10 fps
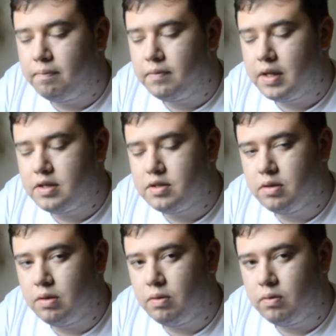
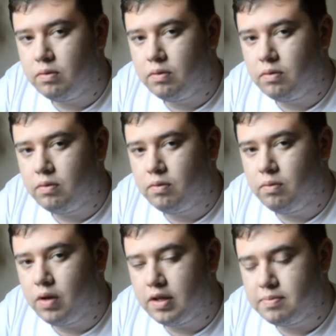into
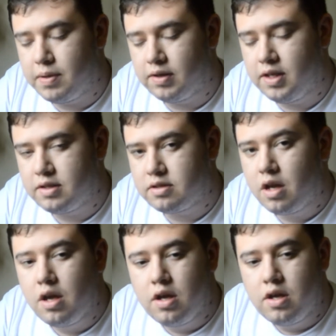what this build is.
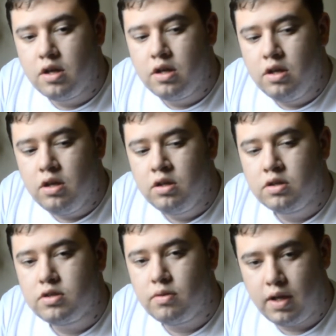
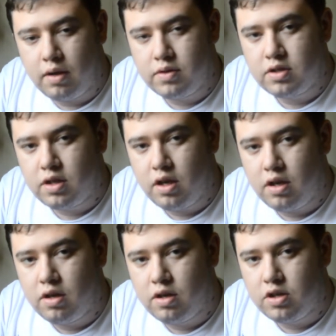So with that, we're just going to
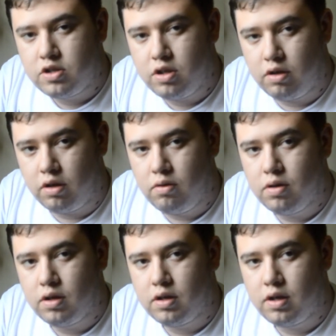show you
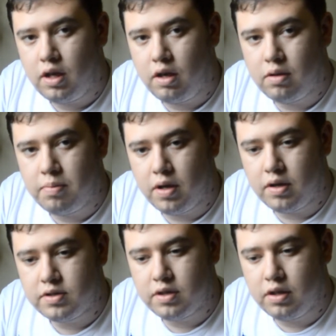how the
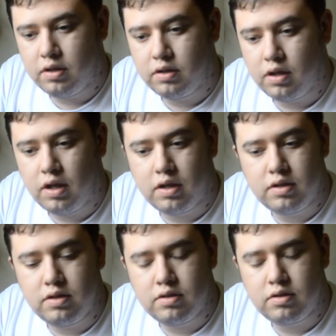parts are
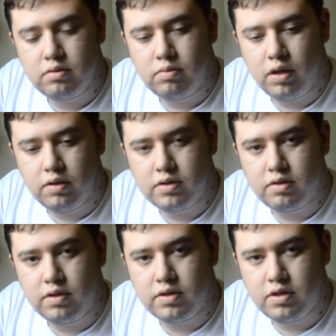and what else
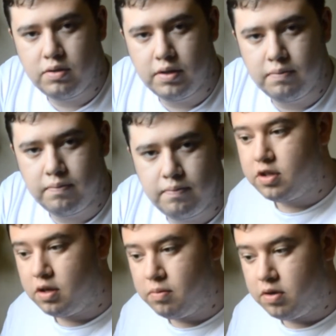there is to it.
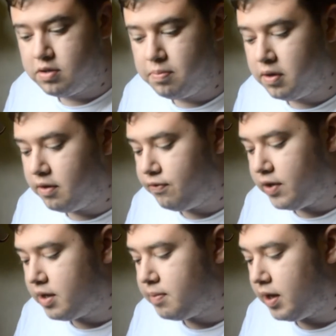The most important
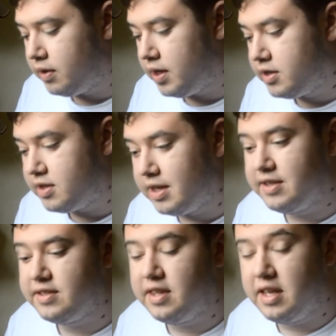thing about this
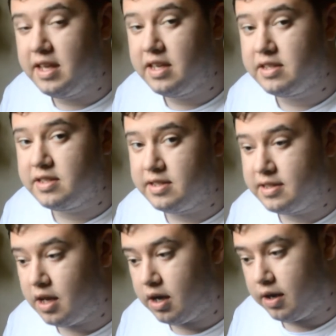is the
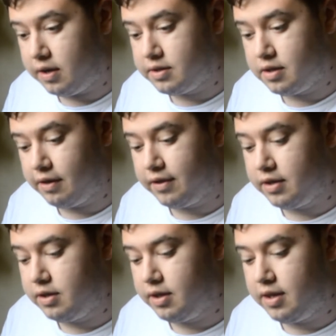size of
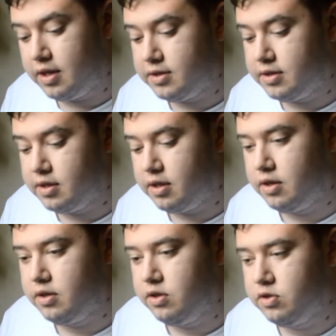this
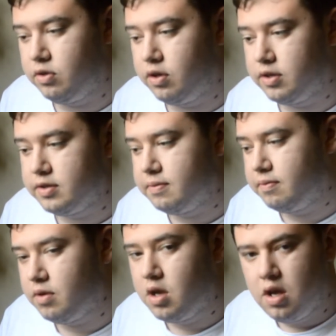Junkers.
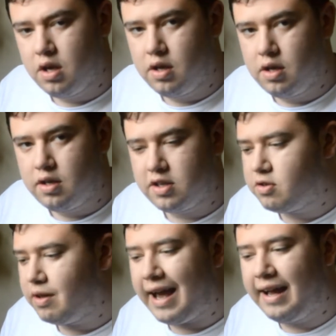Let's
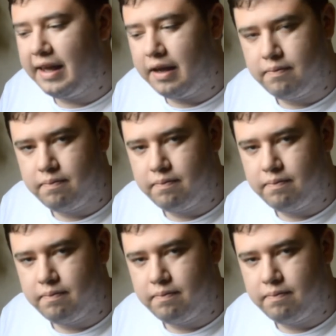call it Annie.